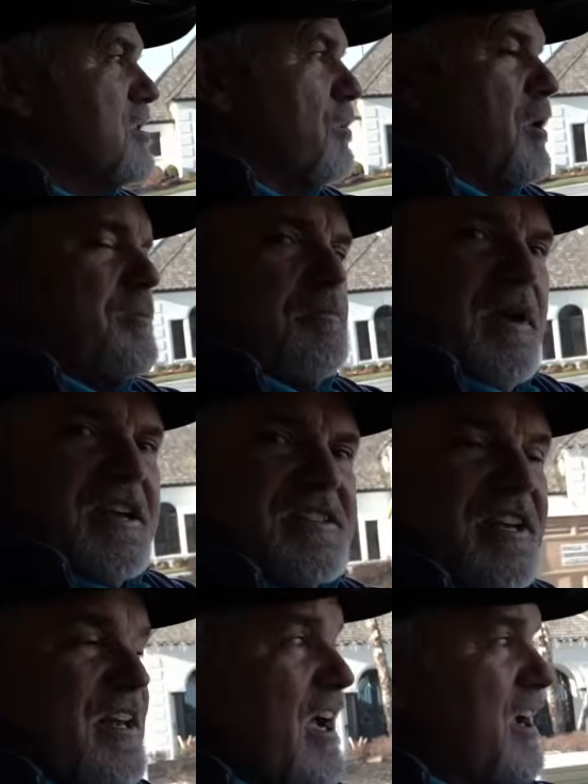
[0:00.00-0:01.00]
So what makes
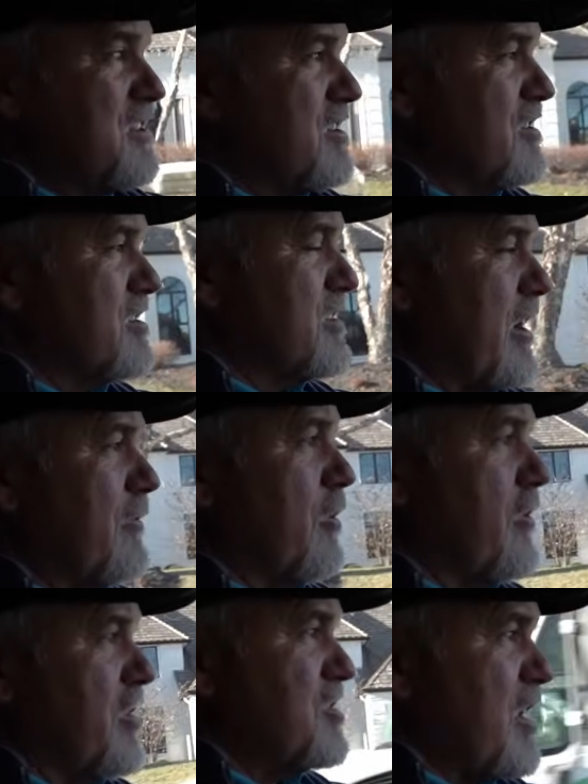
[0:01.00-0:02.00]
it nice is several
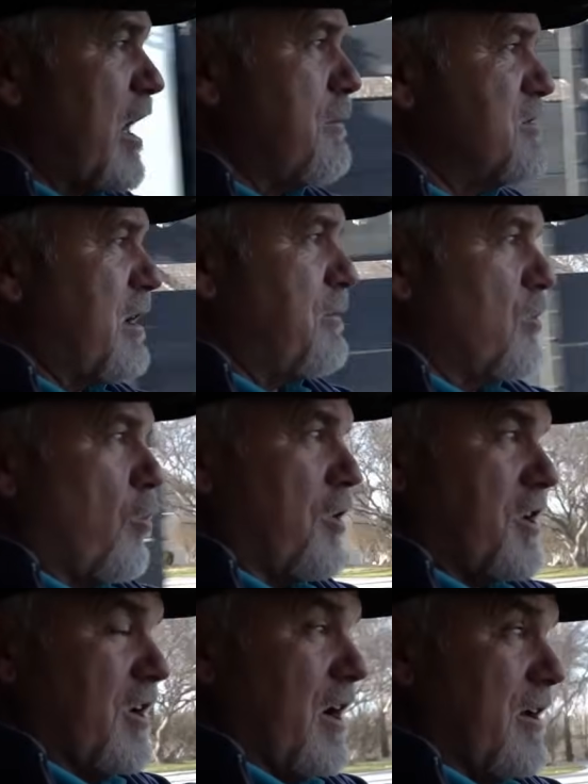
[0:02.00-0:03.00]
of the jobs I've been
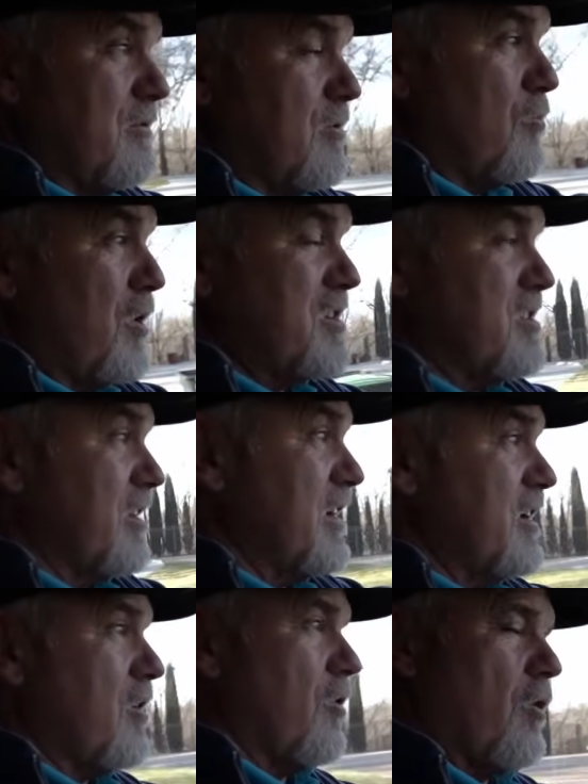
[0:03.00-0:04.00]
working on
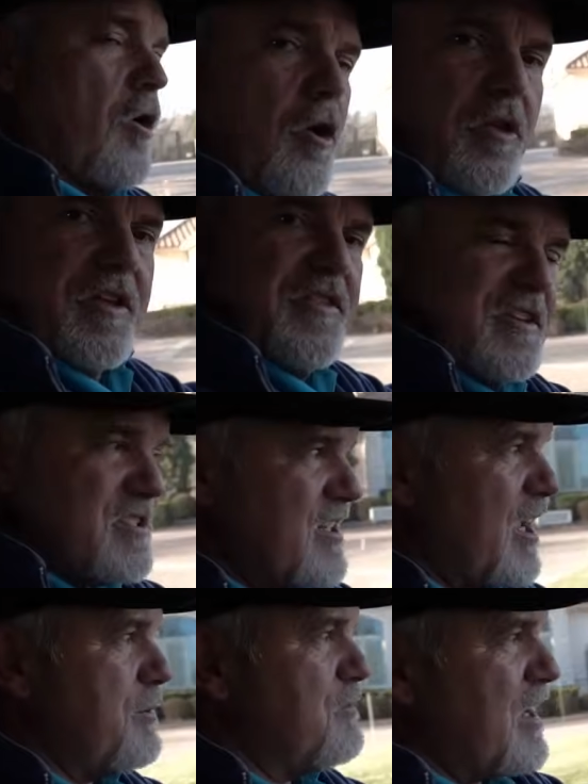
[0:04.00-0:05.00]
recently are all in the
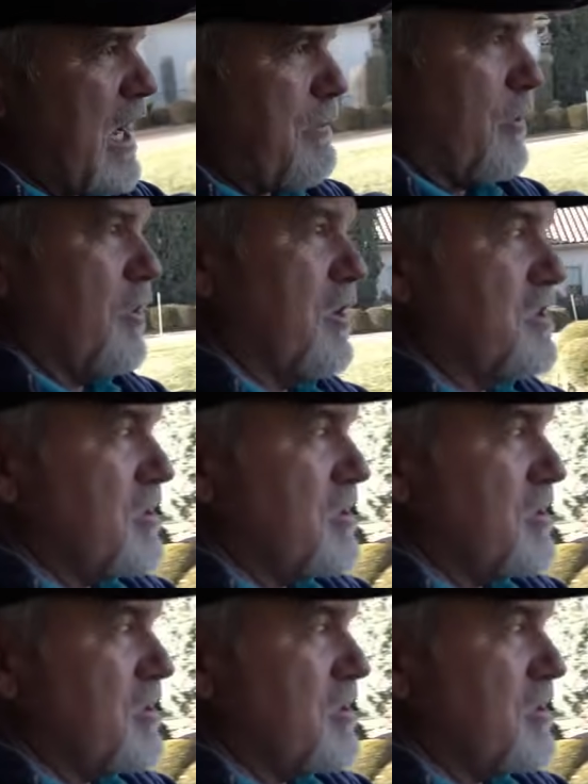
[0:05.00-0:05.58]
same neighborhood.